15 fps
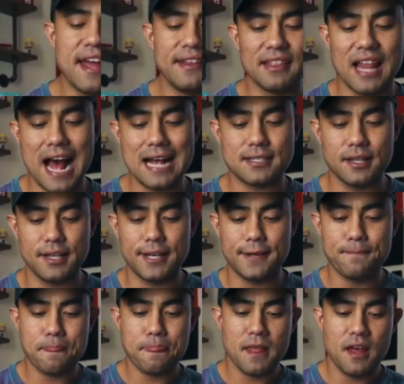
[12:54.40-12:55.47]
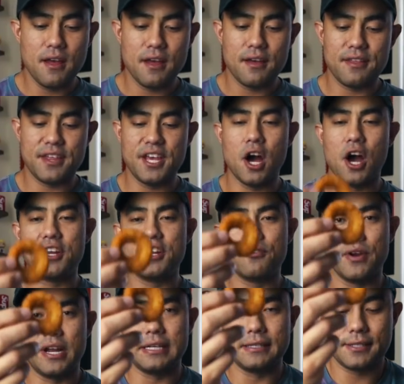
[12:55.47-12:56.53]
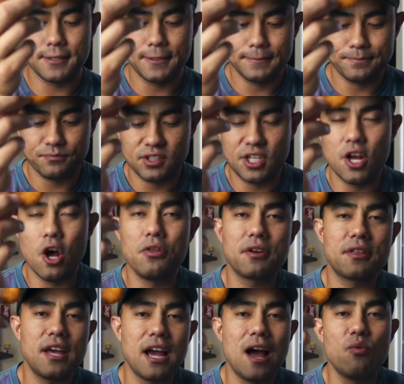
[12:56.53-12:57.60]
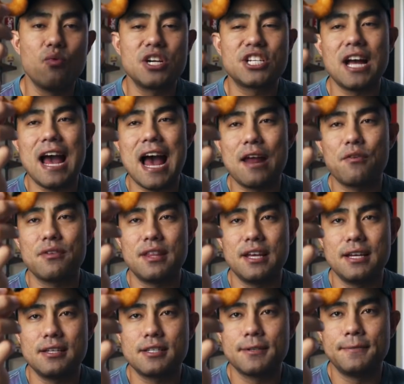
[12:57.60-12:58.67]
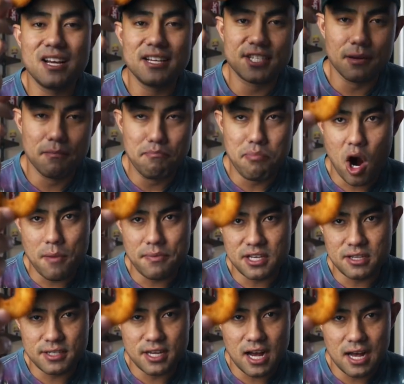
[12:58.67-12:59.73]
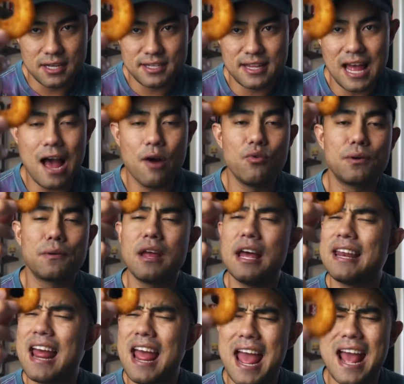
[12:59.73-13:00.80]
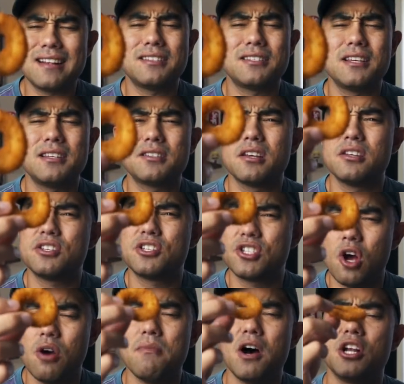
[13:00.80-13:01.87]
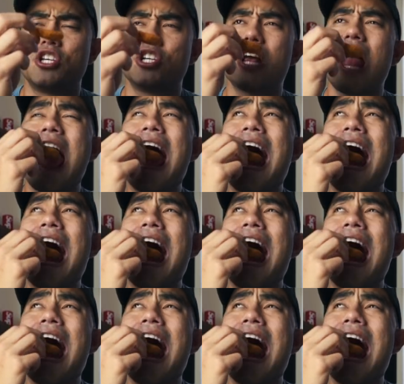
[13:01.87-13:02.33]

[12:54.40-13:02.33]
And lastly, the onion rings. The only thing I wish I had with these is some barbecue sauce. That would enhance this so much.